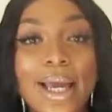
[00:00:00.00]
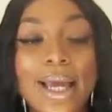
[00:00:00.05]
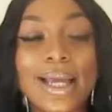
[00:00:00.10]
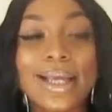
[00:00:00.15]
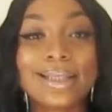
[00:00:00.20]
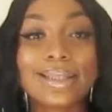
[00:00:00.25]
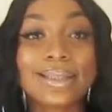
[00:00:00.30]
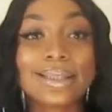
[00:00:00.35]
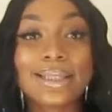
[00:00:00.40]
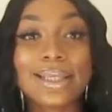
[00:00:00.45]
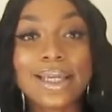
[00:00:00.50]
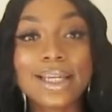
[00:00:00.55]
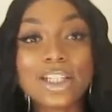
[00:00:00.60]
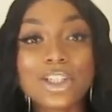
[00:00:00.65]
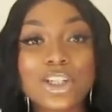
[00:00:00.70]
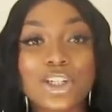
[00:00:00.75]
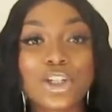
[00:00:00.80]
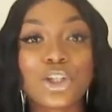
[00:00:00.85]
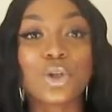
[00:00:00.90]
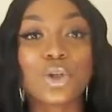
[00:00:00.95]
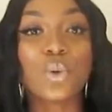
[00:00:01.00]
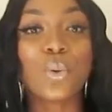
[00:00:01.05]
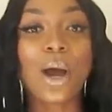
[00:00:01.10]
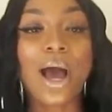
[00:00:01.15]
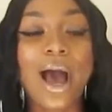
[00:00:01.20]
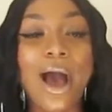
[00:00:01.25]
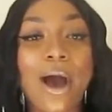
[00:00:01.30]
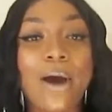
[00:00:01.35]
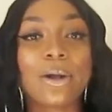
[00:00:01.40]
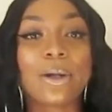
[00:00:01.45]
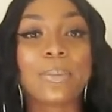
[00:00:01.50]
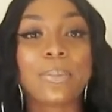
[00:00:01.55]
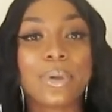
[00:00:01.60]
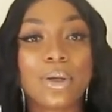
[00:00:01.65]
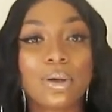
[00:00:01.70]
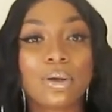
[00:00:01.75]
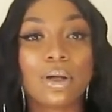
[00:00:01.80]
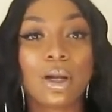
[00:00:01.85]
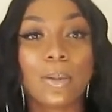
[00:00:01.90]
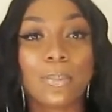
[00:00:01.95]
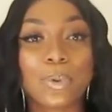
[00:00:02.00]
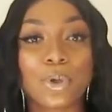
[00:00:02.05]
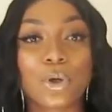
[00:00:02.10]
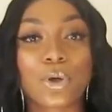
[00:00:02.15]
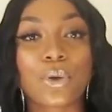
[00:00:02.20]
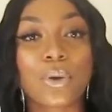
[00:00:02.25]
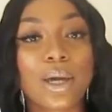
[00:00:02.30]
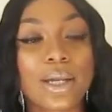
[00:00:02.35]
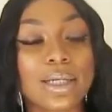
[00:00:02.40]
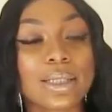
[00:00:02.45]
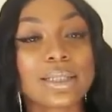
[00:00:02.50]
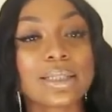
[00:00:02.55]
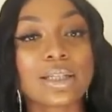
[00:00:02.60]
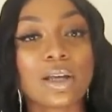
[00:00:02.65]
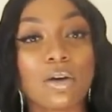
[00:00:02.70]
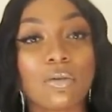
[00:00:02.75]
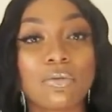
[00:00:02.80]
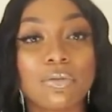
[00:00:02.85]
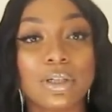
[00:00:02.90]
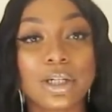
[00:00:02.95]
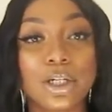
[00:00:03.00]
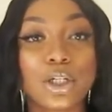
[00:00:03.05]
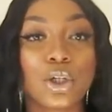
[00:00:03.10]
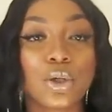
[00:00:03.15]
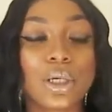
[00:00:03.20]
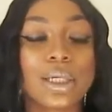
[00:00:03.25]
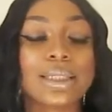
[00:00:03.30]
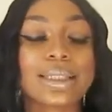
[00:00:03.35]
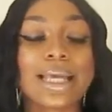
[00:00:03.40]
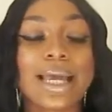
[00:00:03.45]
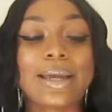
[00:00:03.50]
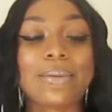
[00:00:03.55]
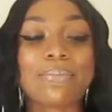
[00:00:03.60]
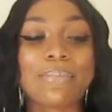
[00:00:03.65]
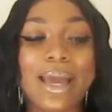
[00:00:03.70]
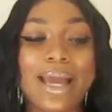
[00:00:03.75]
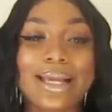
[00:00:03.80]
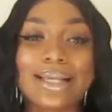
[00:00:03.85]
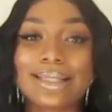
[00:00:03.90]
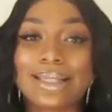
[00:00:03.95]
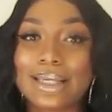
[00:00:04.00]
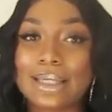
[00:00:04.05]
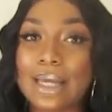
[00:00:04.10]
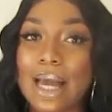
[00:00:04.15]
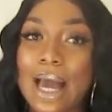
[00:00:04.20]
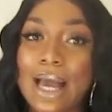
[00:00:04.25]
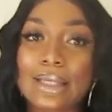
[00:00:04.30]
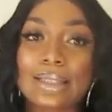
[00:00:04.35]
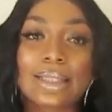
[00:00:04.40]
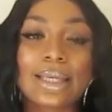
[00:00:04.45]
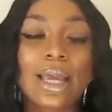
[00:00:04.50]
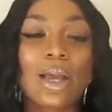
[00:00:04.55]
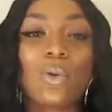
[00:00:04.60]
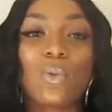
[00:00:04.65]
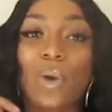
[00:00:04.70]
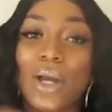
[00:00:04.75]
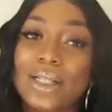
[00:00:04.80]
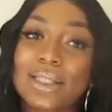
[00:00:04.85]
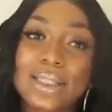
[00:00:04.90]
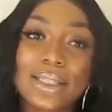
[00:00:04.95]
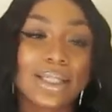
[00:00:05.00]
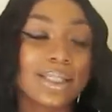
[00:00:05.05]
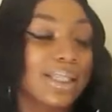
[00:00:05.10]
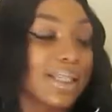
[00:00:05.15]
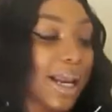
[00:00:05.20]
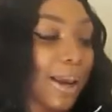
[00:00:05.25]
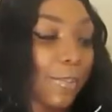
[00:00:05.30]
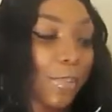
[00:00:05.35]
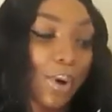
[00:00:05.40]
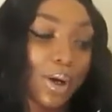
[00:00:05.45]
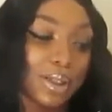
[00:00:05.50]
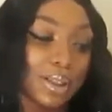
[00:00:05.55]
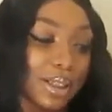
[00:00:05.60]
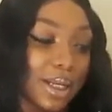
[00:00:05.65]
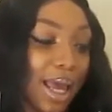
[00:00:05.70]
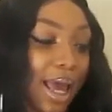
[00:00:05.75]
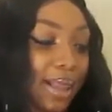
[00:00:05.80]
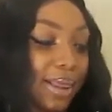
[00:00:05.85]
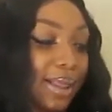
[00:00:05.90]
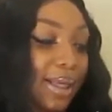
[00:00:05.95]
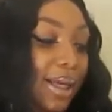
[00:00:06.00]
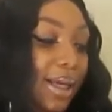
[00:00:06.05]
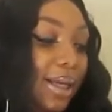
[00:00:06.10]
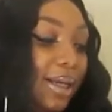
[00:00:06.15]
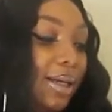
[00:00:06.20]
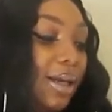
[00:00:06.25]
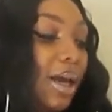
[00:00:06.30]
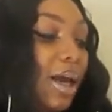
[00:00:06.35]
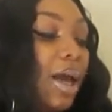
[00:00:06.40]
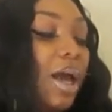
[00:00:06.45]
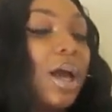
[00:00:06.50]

It's teaching you how to build up your credit. Self-lender is amazing, guys. Can't wait to get to that part at the end.